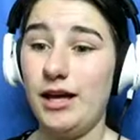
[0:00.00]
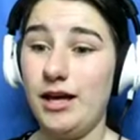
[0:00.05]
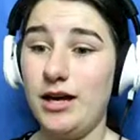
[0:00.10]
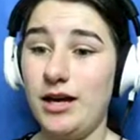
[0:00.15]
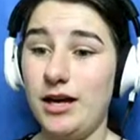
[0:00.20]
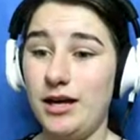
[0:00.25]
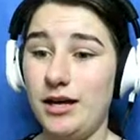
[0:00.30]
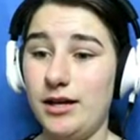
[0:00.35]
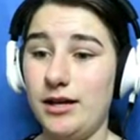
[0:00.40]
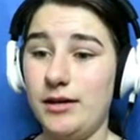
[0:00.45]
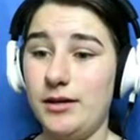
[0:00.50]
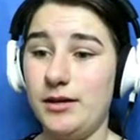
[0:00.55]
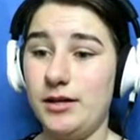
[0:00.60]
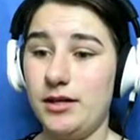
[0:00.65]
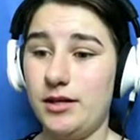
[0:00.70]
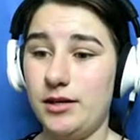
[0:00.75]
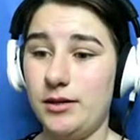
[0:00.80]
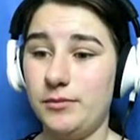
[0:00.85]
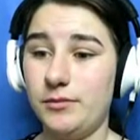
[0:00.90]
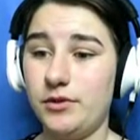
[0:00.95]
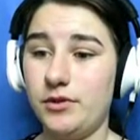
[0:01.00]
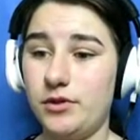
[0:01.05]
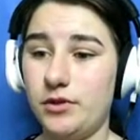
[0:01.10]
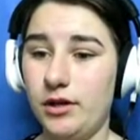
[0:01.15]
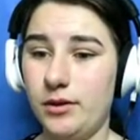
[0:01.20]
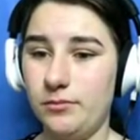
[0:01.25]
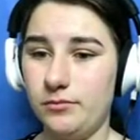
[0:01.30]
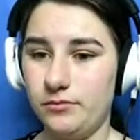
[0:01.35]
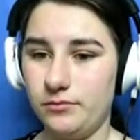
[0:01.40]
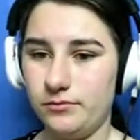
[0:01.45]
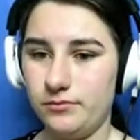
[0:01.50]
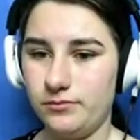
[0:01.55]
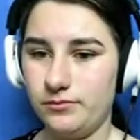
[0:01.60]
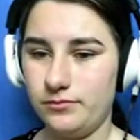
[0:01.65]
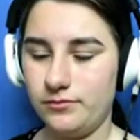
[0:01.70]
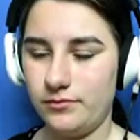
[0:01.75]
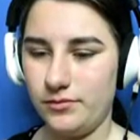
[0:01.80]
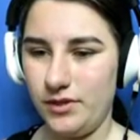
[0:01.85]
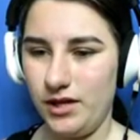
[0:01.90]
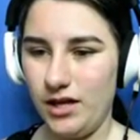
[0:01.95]
Phew, that's it for today.
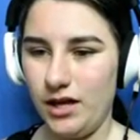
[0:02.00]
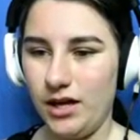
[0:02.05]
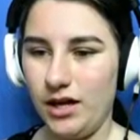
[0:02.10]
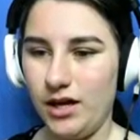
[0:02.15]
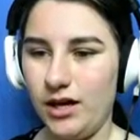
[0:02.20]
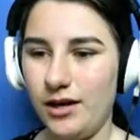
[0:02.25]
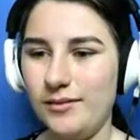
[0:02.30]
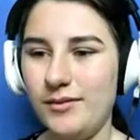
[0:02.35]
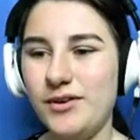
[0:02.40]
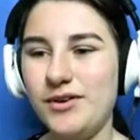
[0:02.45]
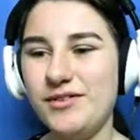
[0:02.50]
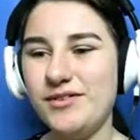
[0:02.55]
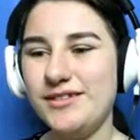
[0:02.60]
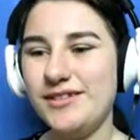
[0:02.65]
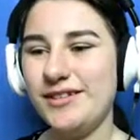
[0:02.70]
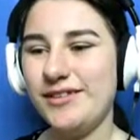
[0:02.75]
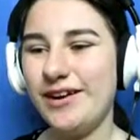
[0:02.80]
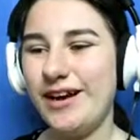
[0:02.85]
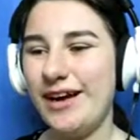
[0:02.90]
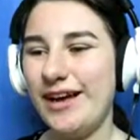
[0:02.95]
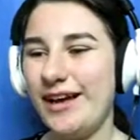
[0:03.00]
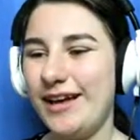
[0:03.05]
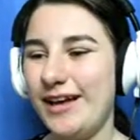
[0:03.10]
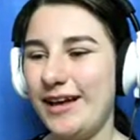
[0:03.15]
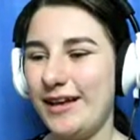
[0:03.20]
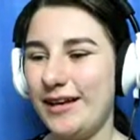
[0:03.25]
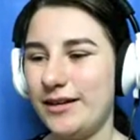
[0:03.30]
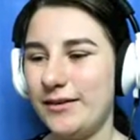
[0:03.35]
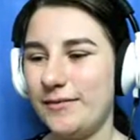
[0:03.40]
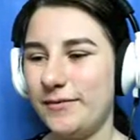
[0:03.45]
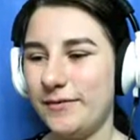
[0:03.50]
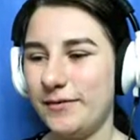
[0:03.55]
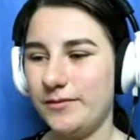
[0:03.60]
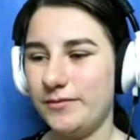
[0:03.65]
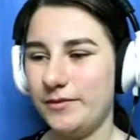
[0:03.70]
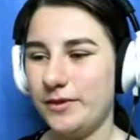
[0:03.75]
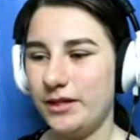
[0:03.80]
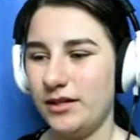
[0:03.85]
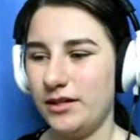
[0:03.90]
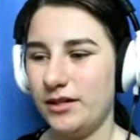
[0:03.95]
Even when he says, I am done,
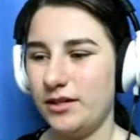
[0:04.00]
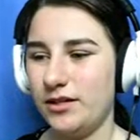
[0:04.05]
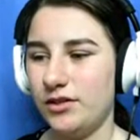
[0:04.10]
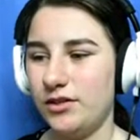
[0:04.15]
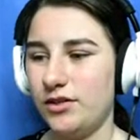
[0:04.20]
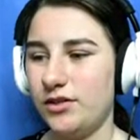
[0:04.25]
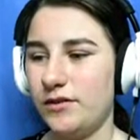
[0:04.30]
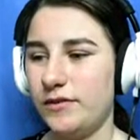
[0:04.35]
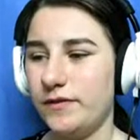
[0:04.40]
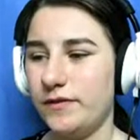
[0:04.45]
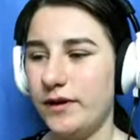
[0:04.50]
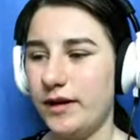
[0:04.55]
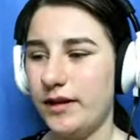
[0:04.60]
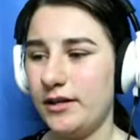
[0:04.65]
the door suddenly slams